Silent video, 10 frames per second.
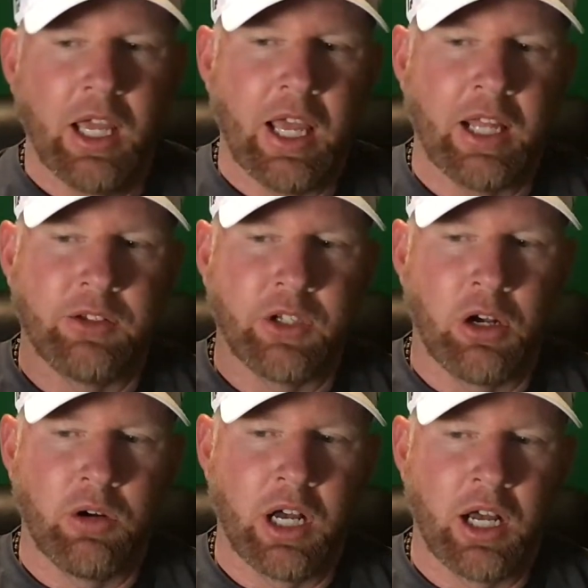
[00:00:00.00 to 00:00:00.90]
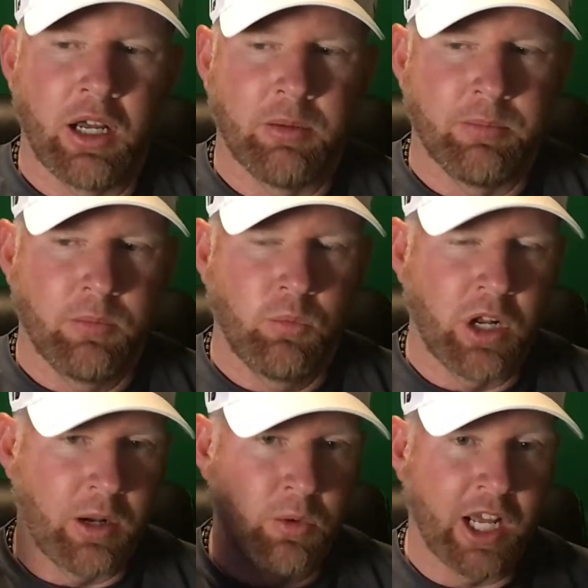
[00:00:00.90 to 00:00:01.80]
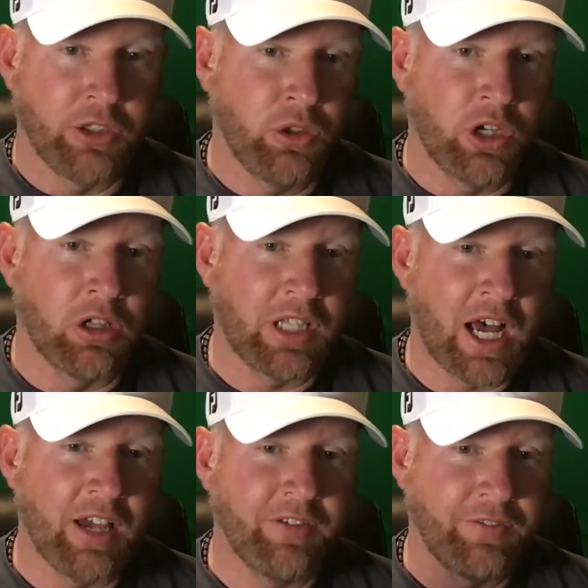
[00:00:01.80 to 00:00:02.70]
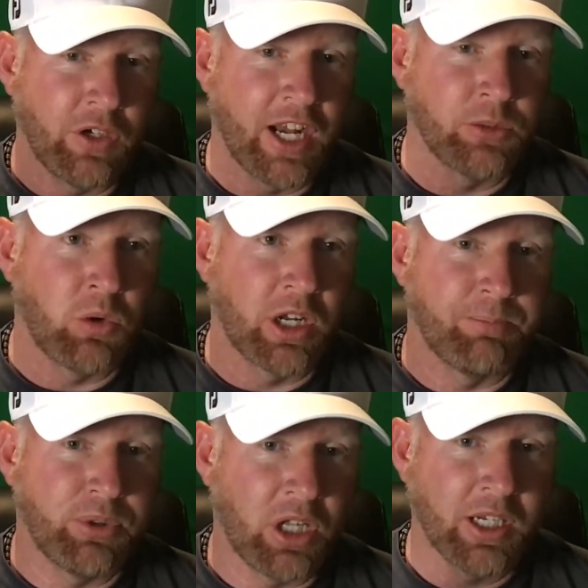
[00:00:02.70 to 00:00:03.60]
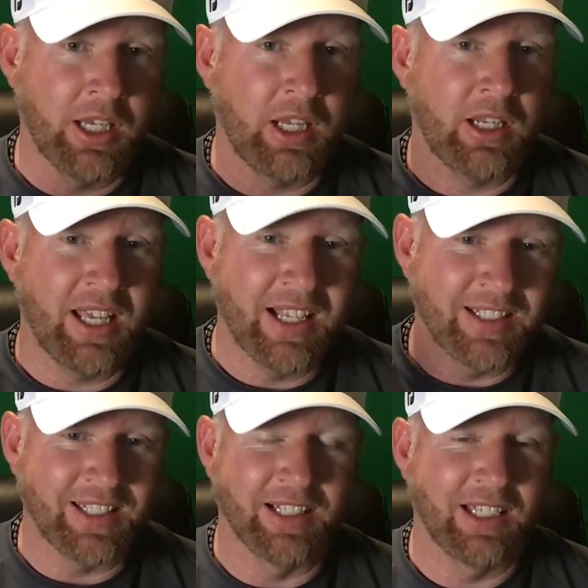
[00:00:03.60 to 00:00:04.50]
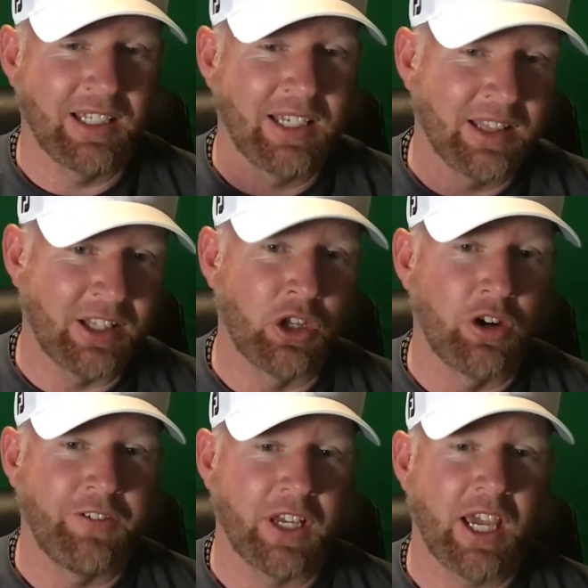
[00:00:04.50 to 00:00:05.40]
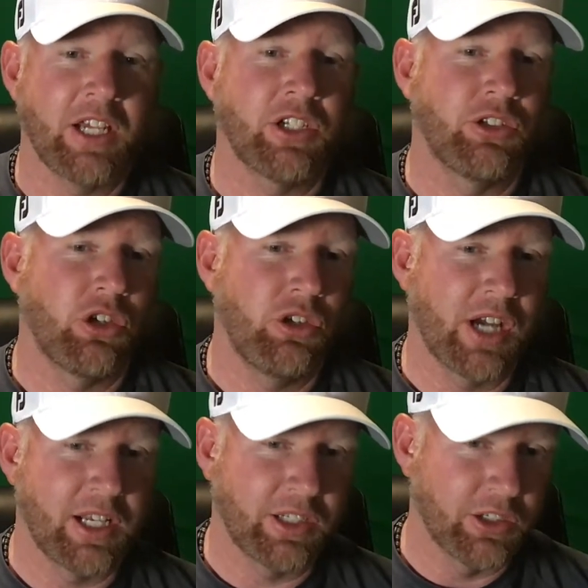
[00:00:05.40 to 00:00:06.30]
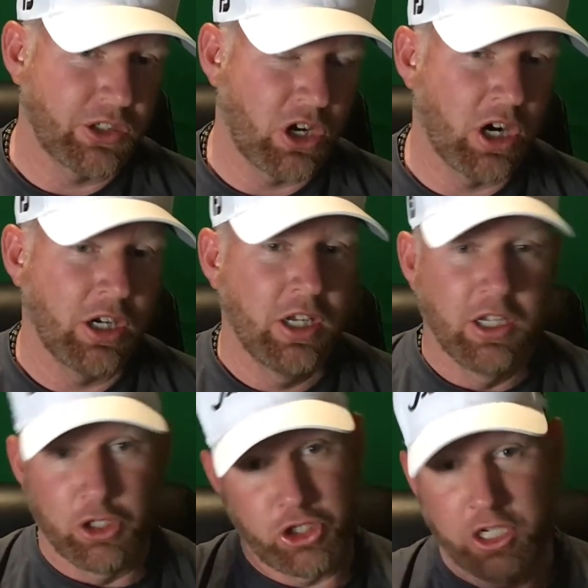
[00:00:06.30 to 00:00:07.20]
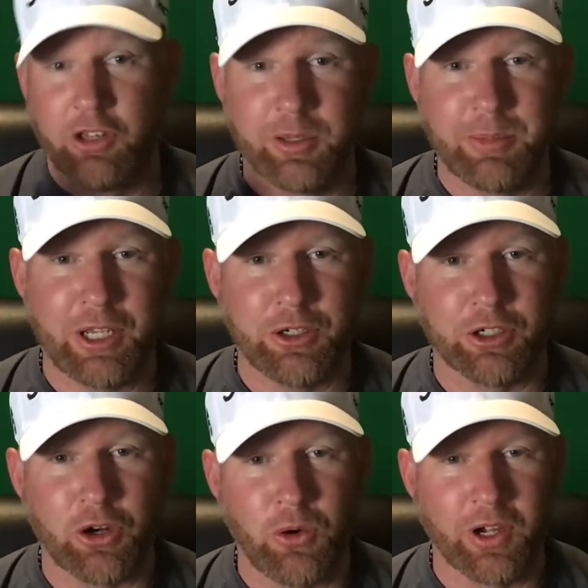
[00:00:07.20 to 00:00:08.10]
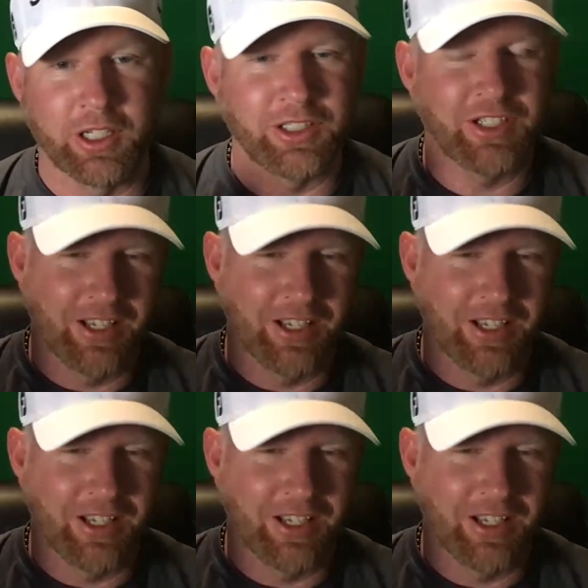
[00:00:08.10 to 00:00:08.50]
And so when I do go live, if you guys want to plug in instantly and get the notification so you guys can start shilling me your coins,